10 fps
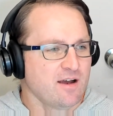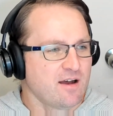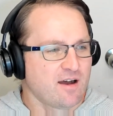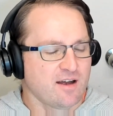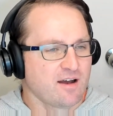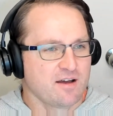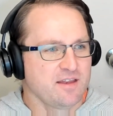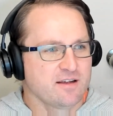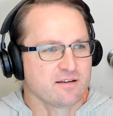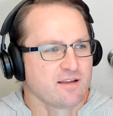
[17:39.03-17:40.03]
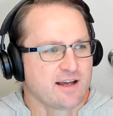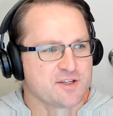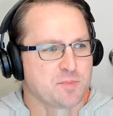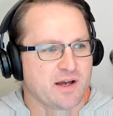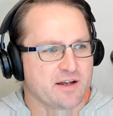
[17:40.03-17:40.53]
I think a large
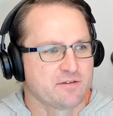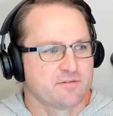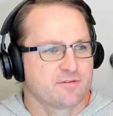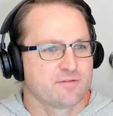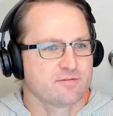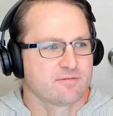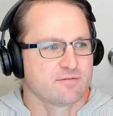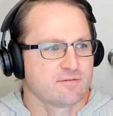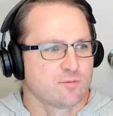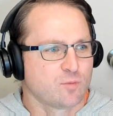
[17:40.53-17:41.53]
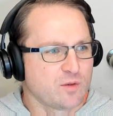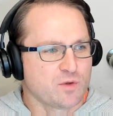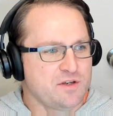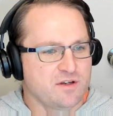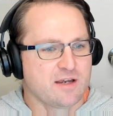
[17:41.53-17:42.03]
part of when
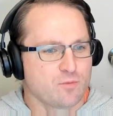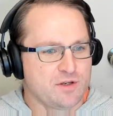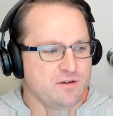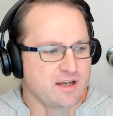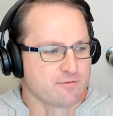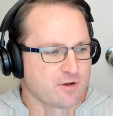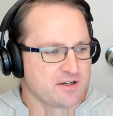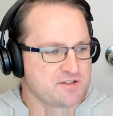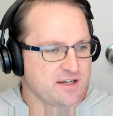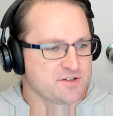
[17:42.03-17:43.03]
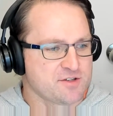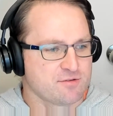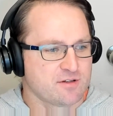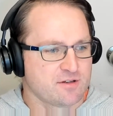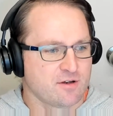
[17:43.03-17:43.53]
you get right down to it,
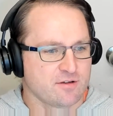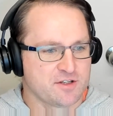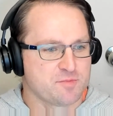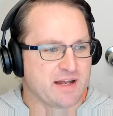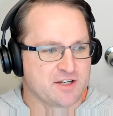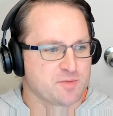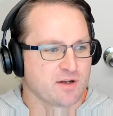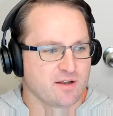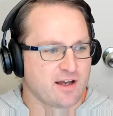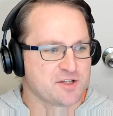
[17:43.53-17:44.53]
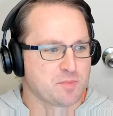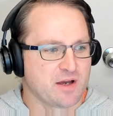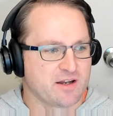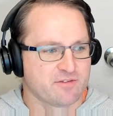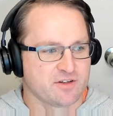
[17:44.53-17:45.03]
knowledge management, a large part
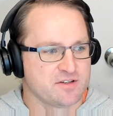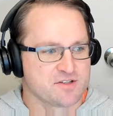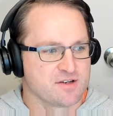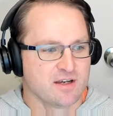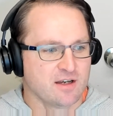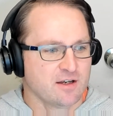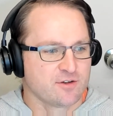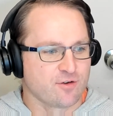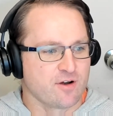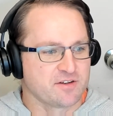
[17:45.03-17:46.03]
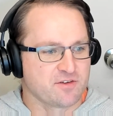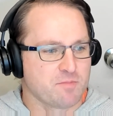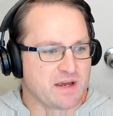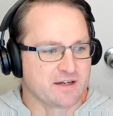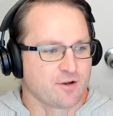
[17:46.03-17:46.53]
of it is trying to
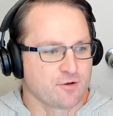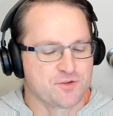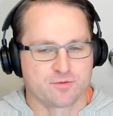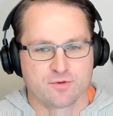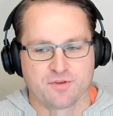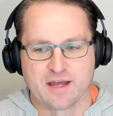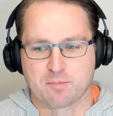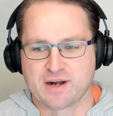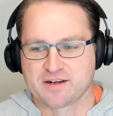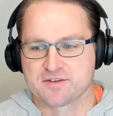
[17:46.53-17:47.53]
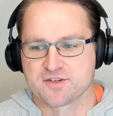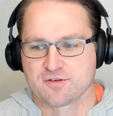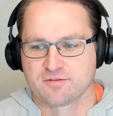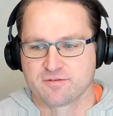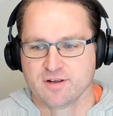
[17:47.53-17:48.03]
make cultural that practice
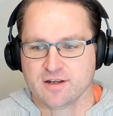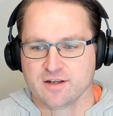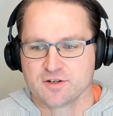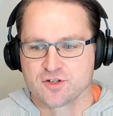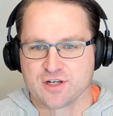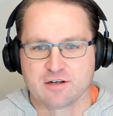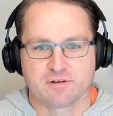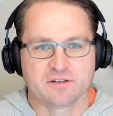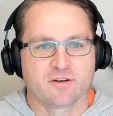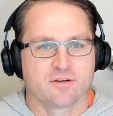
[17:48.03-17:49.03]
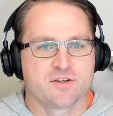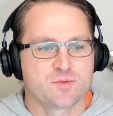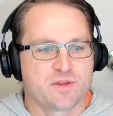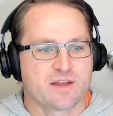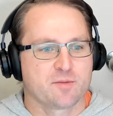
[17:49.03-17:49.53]
of sharing knowledge
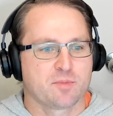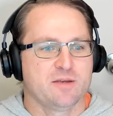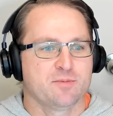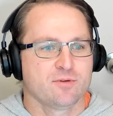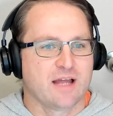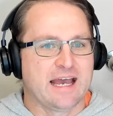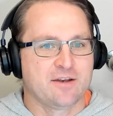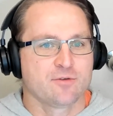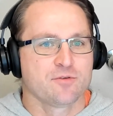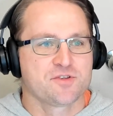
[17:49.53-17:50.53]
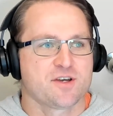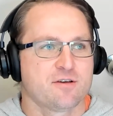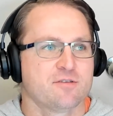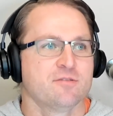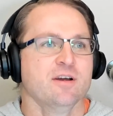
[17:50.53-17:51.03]
with other people, and
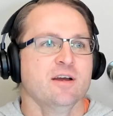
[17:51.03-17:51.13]
also